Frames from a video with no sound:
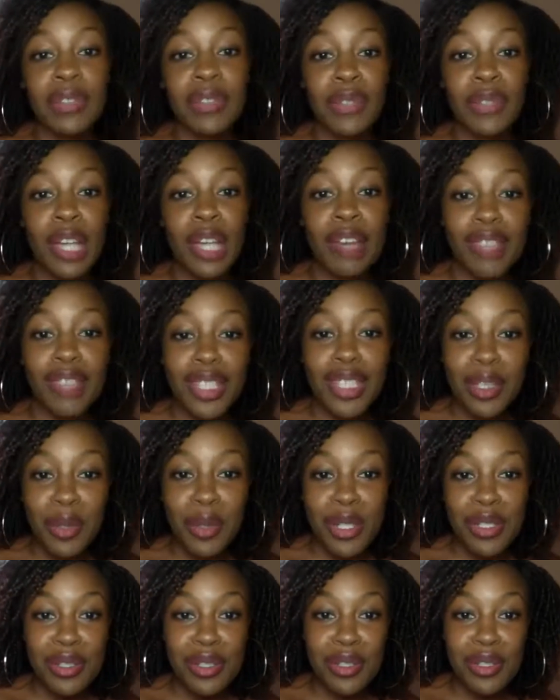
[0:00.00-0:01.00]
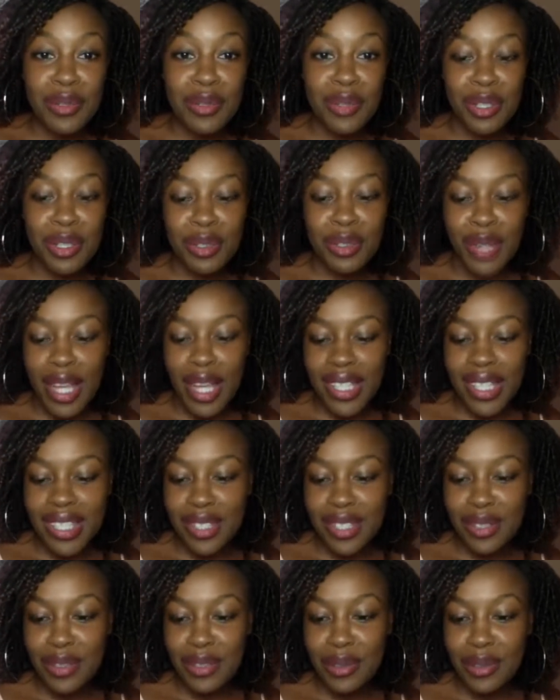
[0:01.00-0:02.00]
If you have any questions you want to ask,
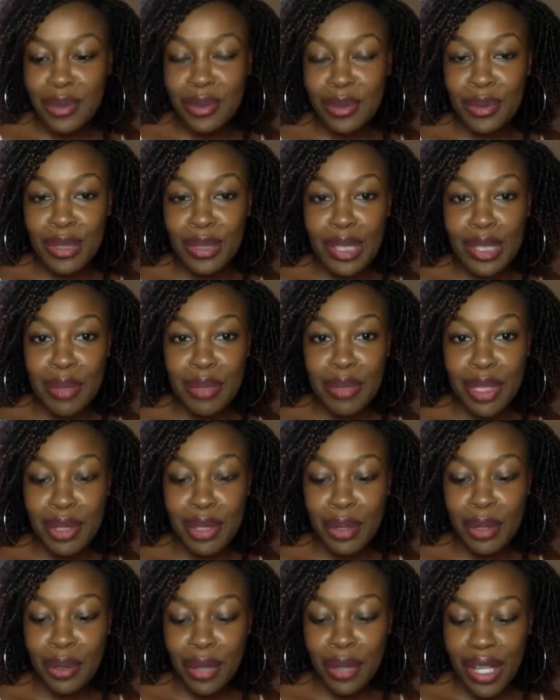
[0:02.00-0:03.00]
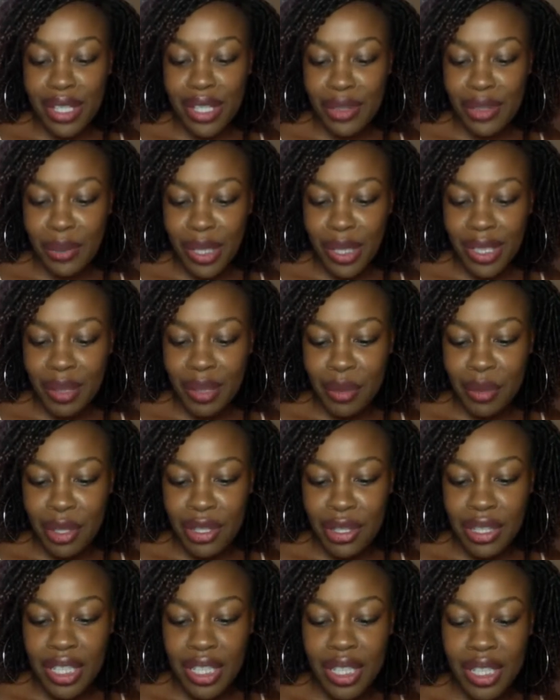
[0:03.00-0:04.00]
do let me know as well. I'm
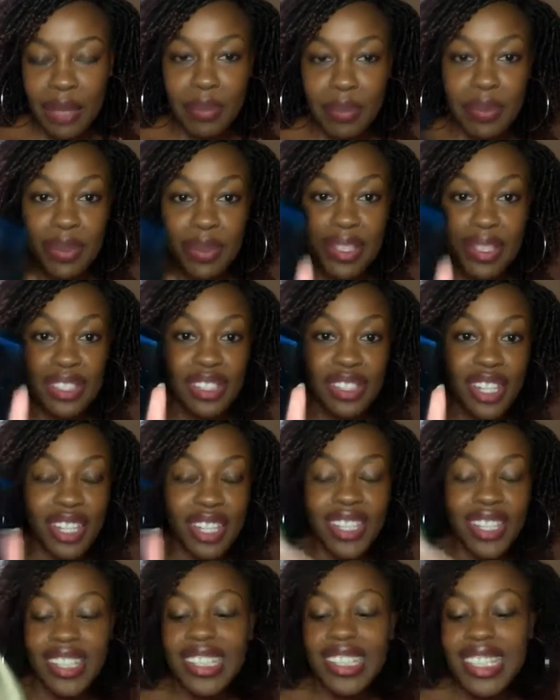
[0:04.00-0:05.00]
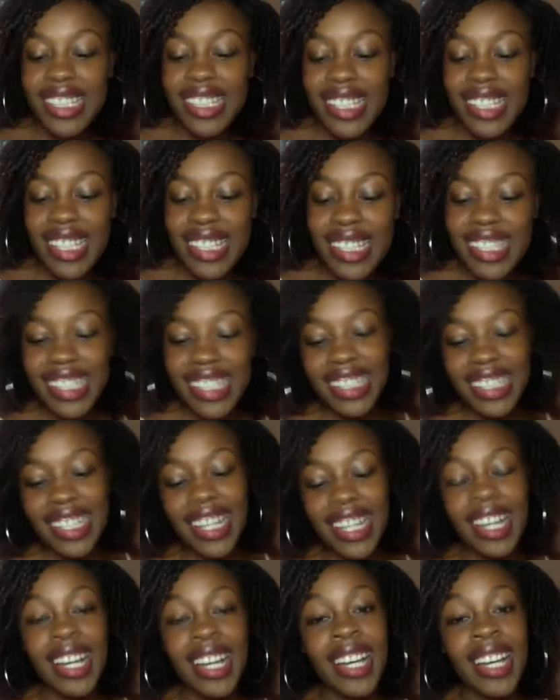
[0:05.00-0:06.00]
going to keep checking. Linda,
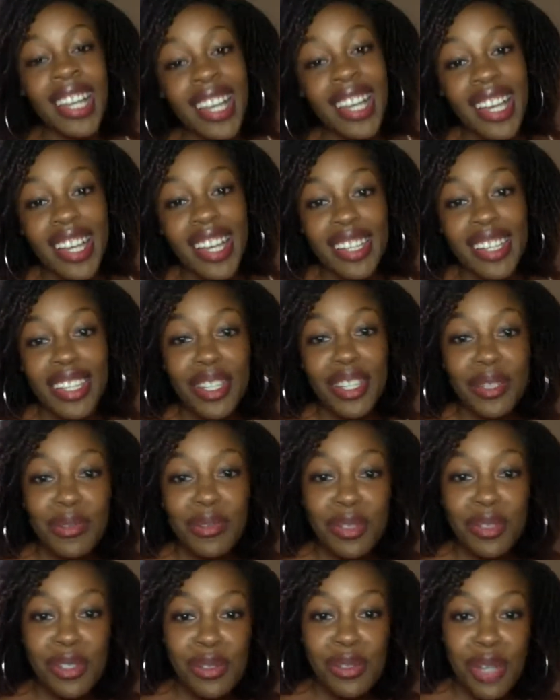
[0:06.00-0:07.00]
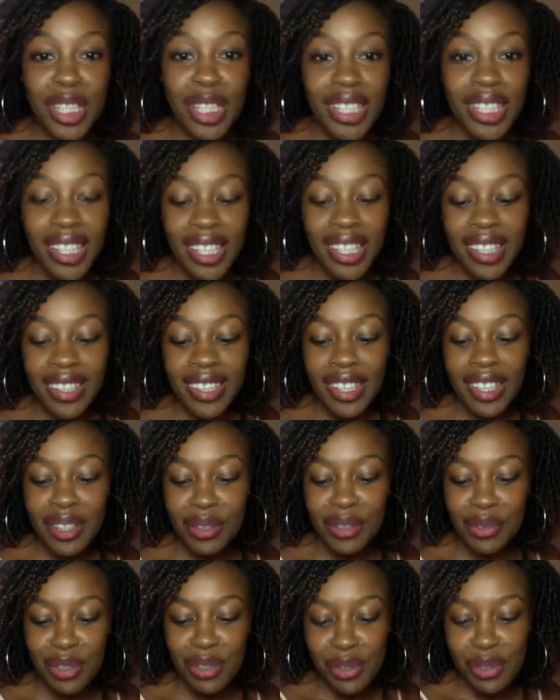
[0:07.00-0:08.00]
Tina, thank you for joining.
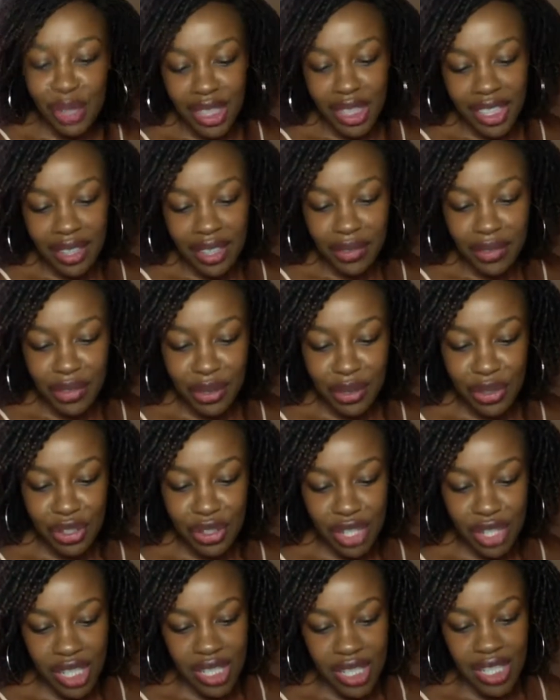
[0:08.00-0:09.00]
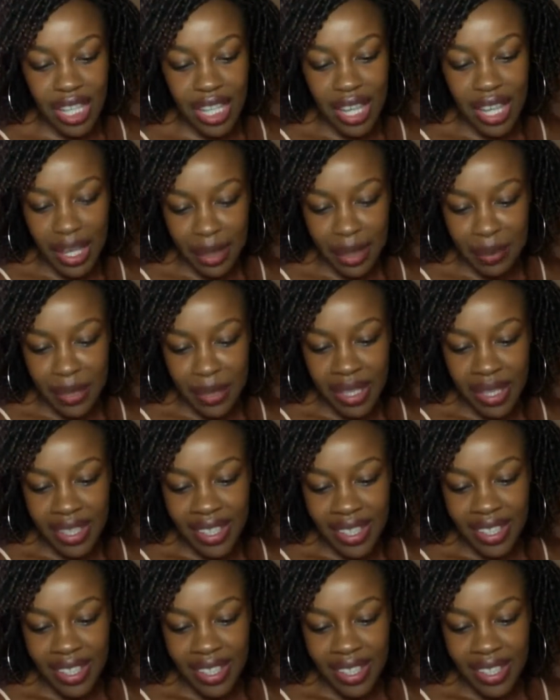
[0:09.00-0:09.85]
Thank you for joining if you just came.